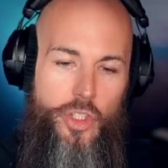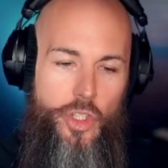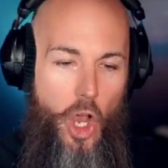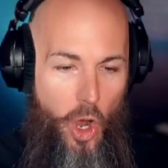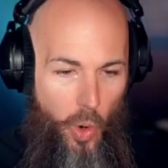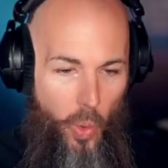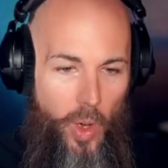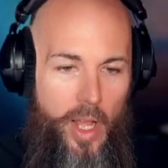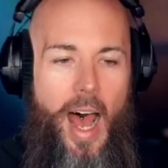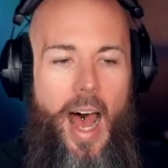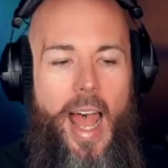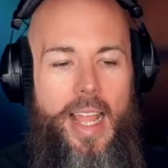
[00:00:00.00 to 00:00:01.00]
So
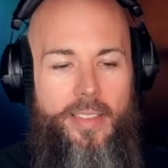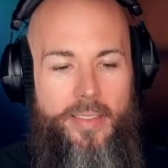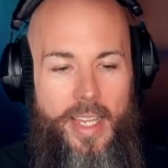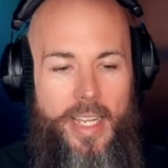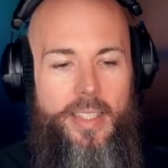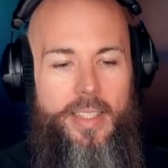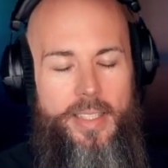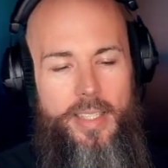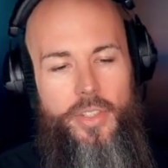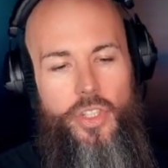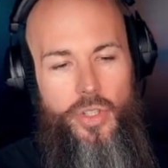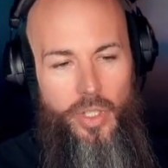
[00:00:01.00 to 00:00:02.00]
I think
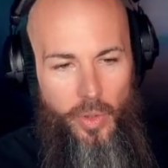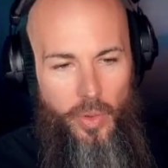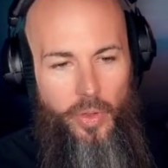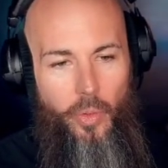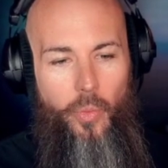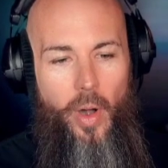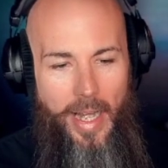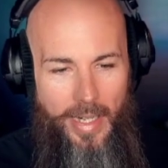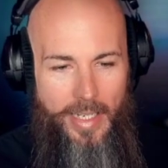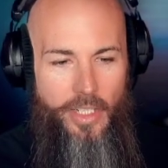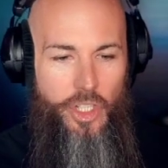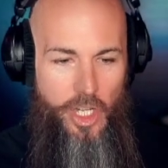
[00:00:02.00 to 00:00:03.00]
this is still the
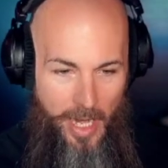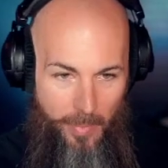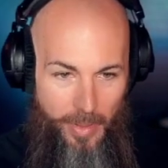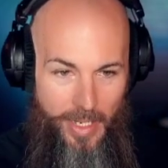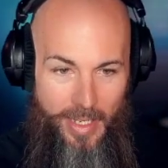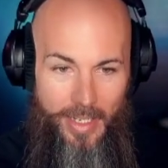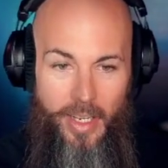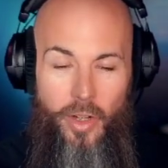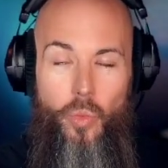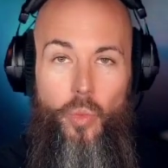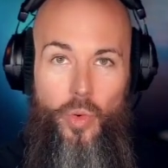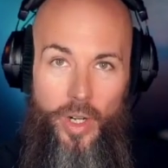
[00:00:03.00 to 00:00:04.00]
reigning champion,
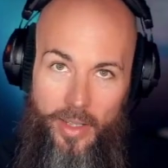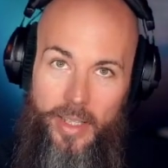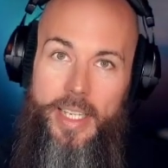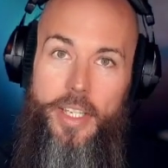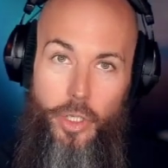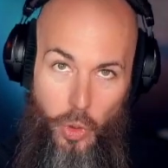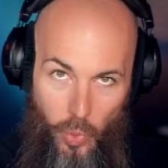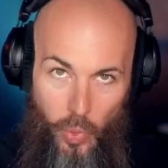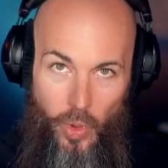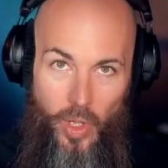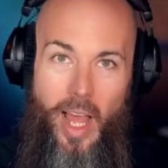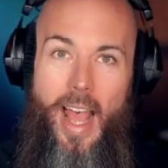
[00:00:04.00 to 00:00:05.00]
really
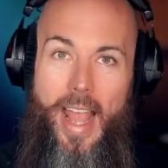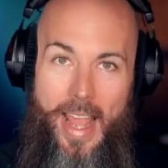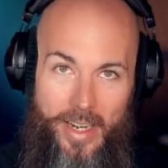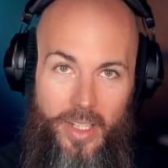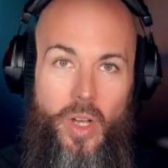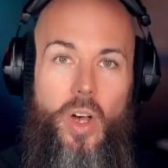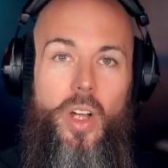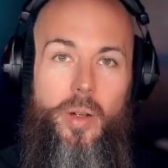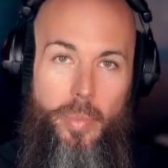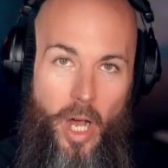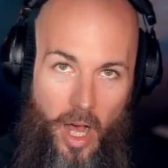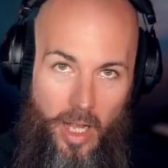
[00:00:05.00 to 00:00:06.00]
cool
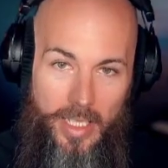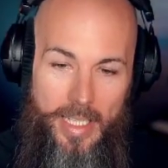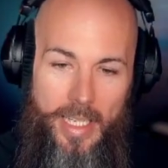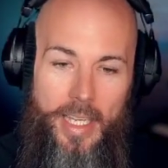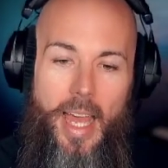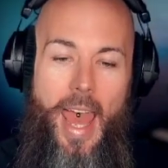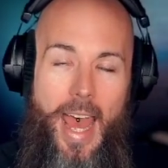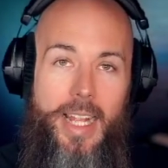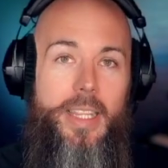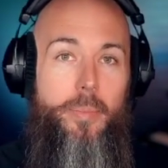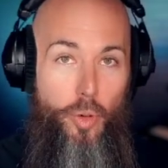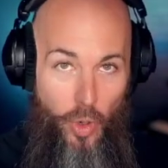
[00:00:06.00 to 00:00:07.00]
analog poly
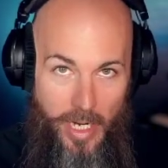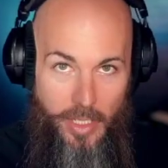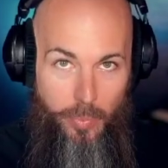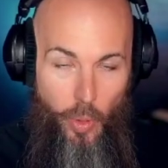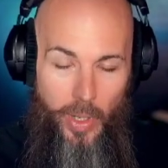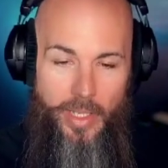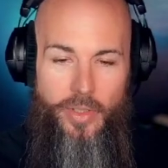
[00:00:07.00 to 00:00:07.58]
at the price point.